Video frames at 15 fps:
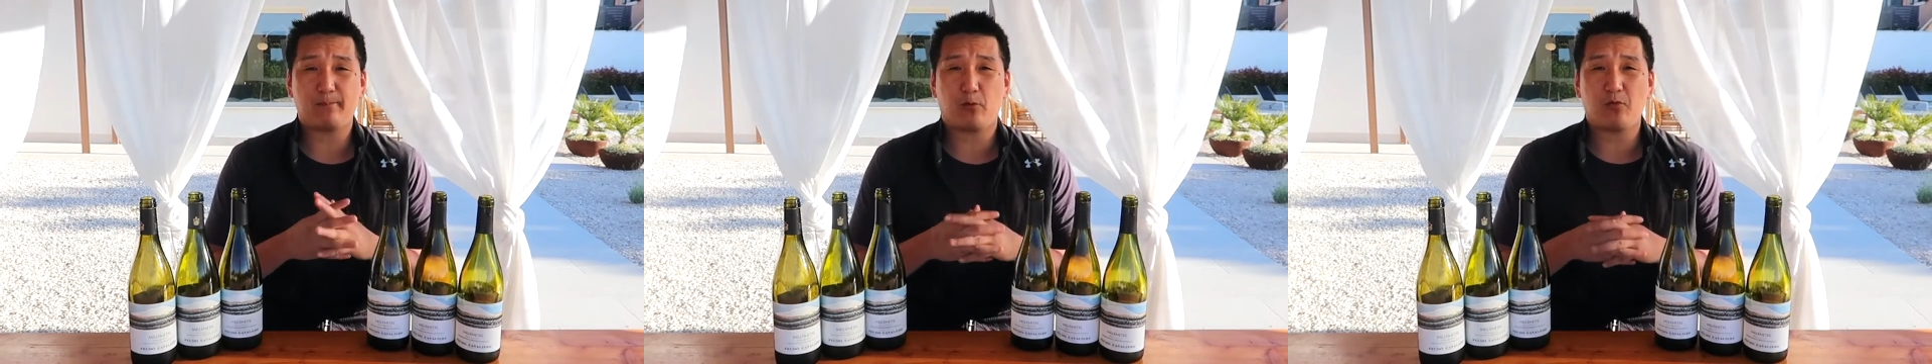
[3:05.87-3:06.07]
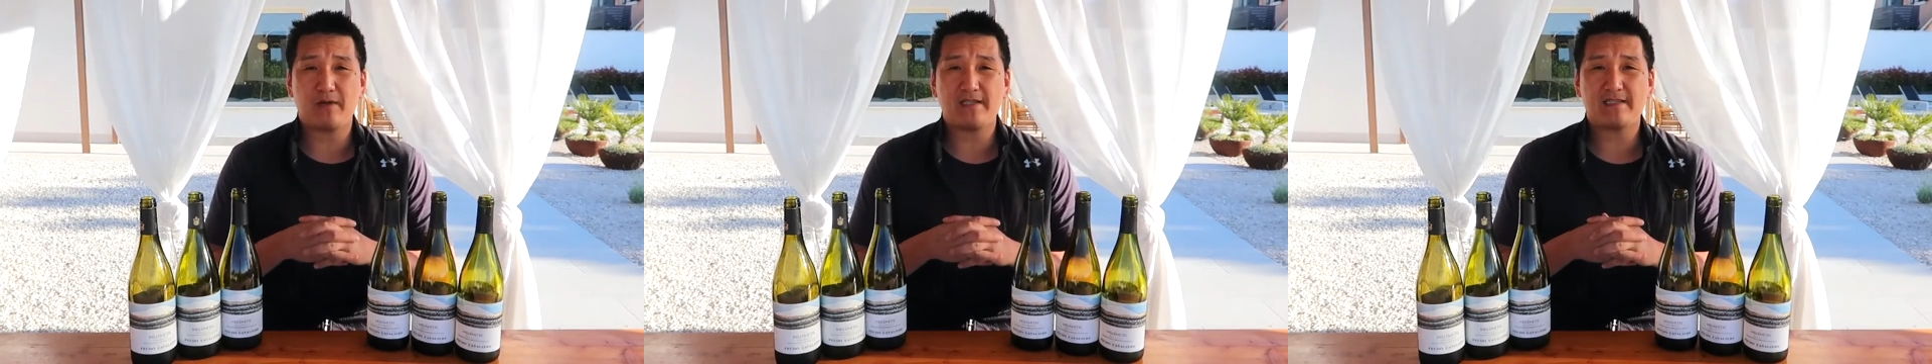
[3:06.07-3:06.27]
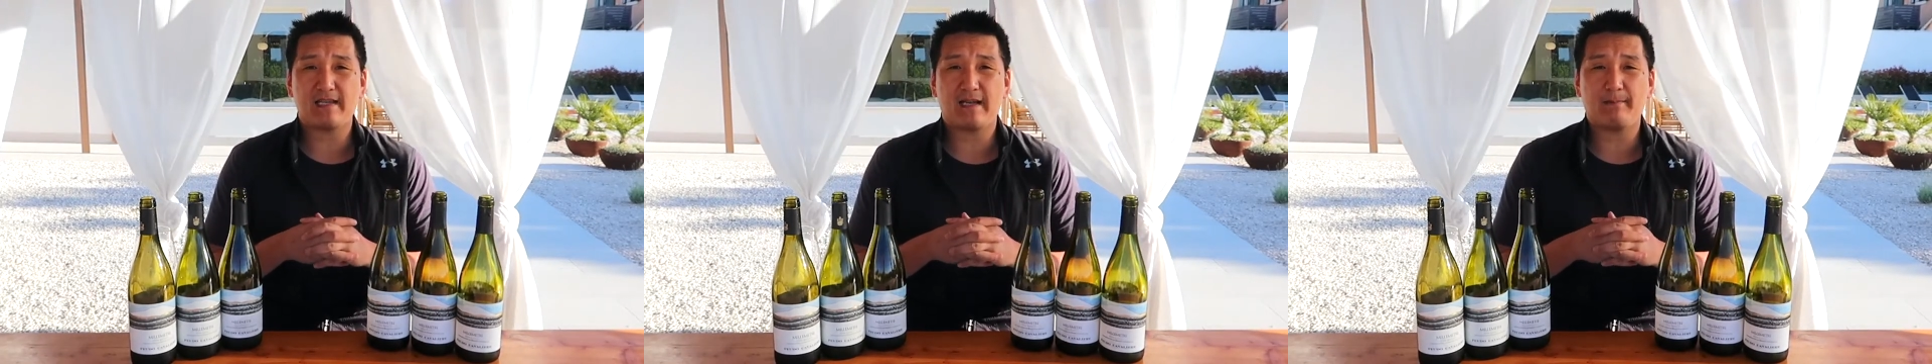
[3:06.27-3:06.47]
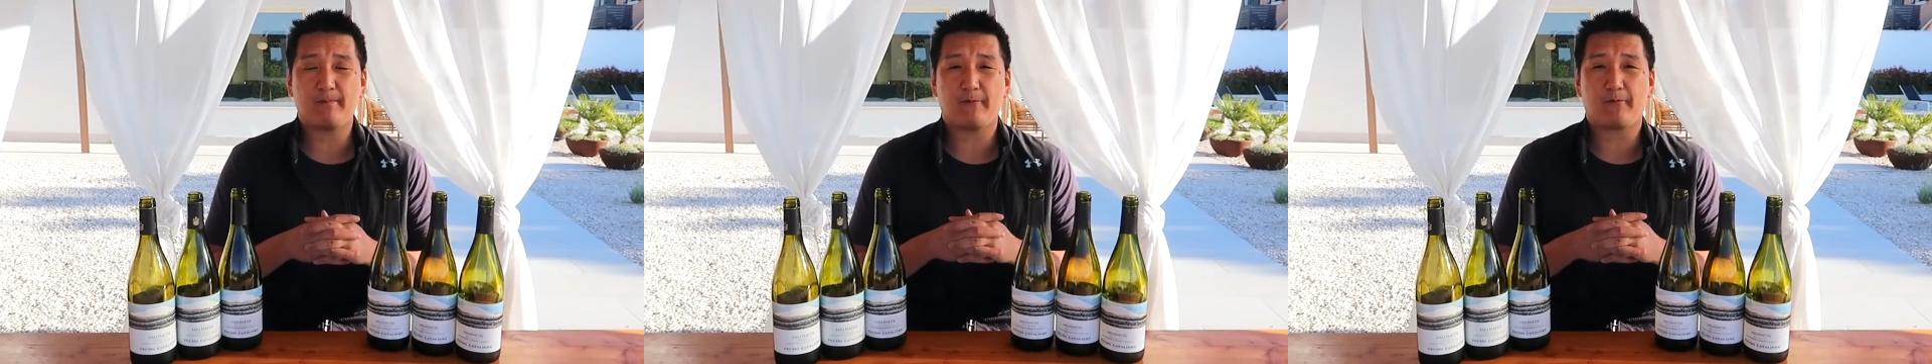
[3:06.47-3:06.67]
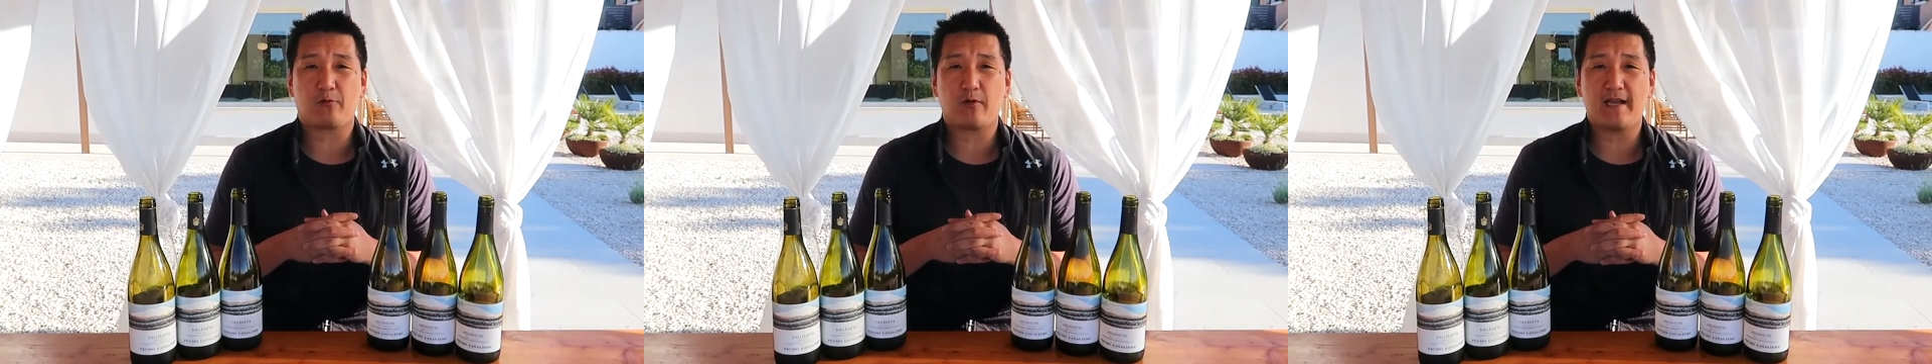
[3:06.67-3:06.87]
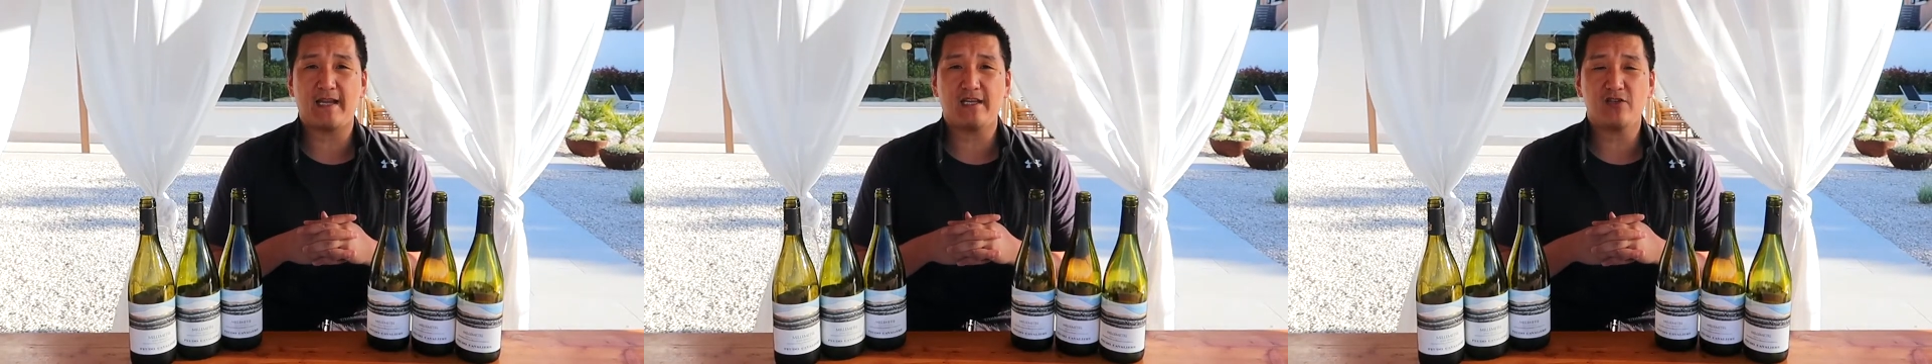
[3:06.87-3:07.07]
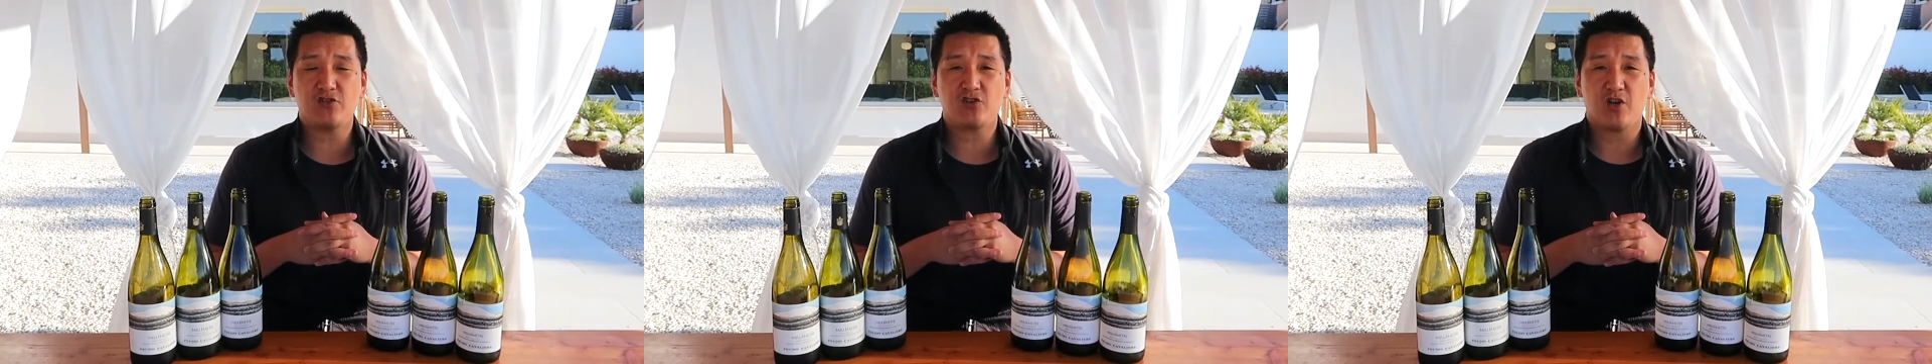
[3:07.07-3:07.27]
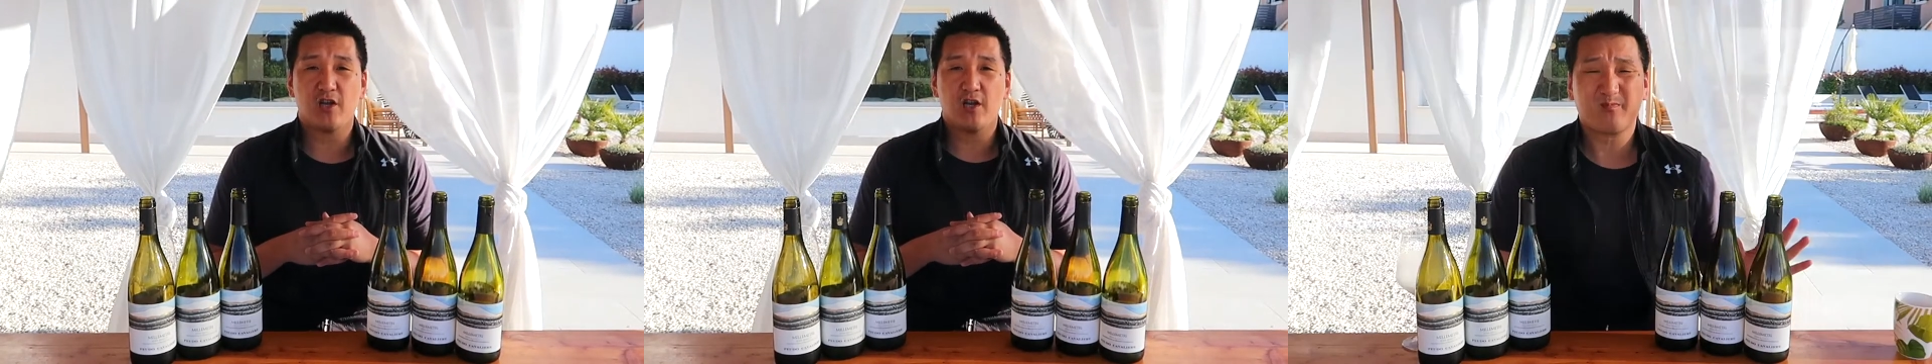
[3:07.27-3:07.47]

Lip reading: point type of range.